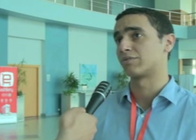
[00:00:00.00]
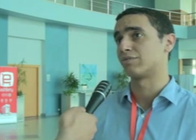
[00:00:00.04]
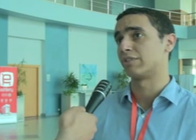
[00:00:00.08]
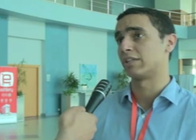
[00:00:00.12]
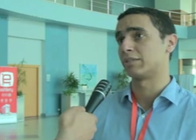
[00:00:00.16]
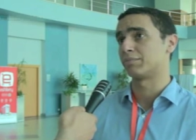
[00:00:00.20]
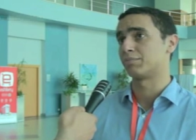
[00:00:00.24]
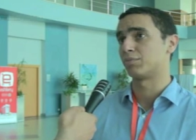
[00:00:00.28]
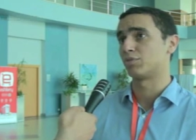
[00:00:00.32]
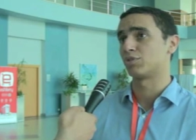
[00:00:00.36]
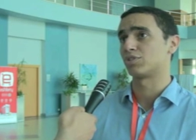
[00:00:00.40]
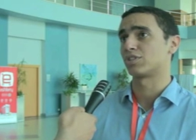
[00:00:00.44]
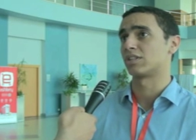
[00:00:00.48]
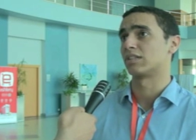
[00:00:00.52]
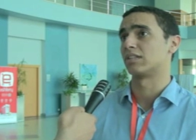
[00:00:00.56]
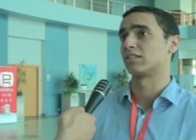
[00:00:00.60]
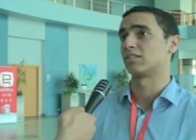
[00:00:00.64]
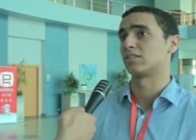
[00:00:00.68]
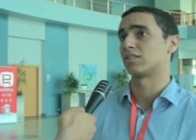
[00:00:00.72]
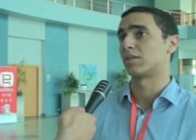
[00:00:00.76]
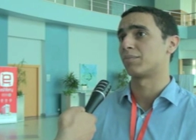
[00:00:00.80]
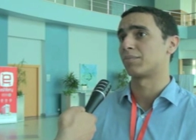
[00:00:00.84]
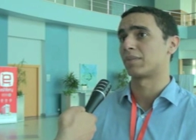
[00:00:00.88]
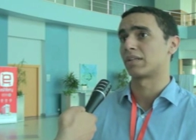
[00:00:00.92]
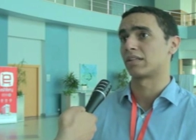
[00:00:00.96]
a great push
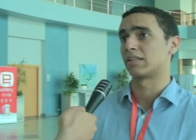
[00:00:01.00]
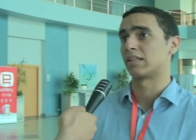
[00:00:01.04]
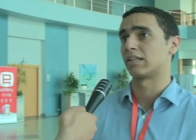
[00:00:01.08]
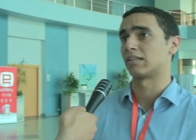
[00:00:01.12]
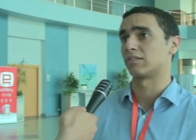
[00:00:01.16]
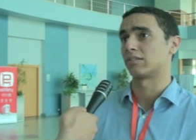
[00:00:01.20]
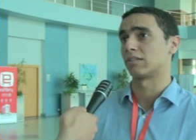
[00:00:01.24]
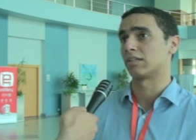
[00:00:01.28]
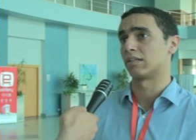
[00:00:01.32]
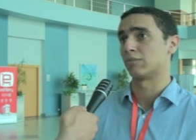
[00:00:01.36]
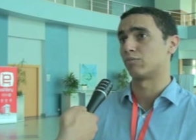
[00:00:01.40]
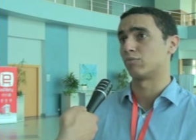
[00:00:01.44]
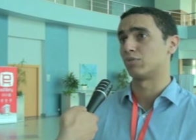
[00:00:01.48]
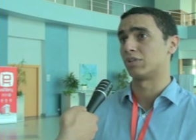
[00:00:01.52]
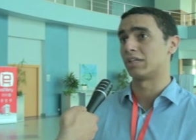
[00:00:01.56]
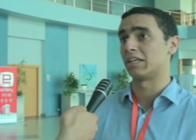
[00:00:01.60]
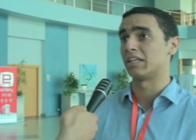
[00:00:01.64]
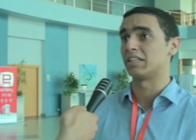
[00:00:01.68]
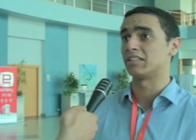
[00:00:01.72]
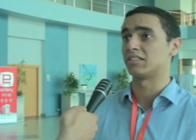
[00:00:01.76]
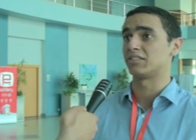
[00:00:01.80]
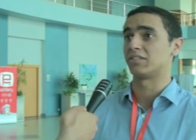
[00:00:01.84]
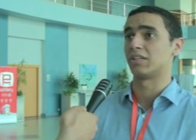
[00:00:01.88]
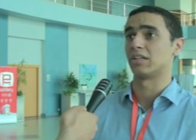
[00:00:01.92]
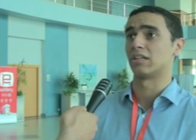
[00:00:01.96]
and something that uh, would
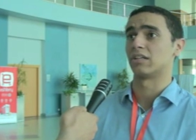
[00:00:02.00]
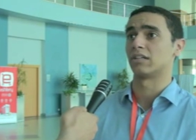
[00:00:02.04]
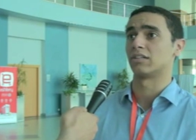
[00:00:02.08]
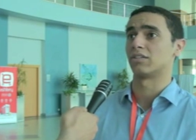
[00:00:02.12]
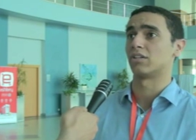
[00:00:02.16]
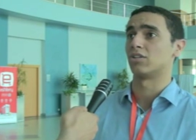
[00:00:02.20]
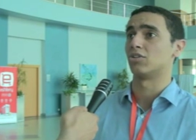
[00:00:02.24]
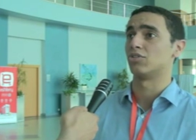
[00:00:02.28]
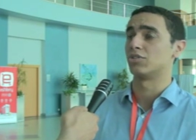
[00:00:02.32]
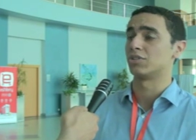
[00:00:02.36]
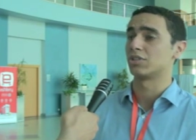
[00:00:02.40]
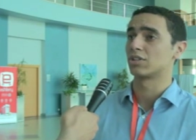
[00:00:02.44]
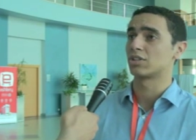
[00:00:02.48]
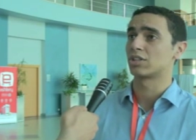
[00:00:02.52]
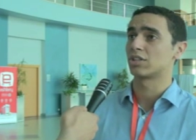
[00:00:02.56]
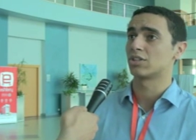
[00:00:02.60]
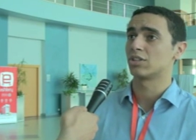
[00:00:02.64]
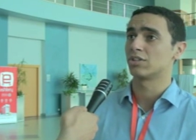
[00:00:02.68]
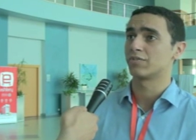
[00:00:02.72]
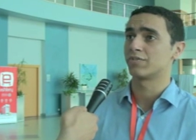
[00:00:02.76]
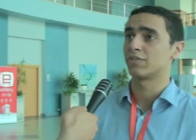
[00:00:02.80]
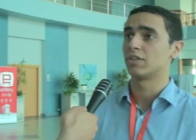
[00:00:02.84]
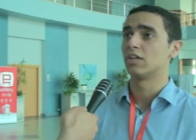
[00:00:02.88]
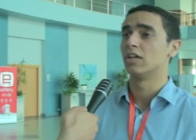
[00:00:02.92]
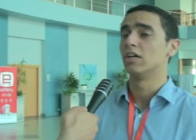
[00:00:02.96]
ease the, the learning
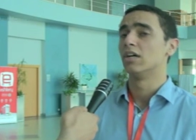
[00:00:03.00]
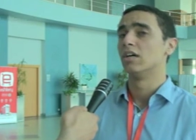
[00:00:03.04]
curve.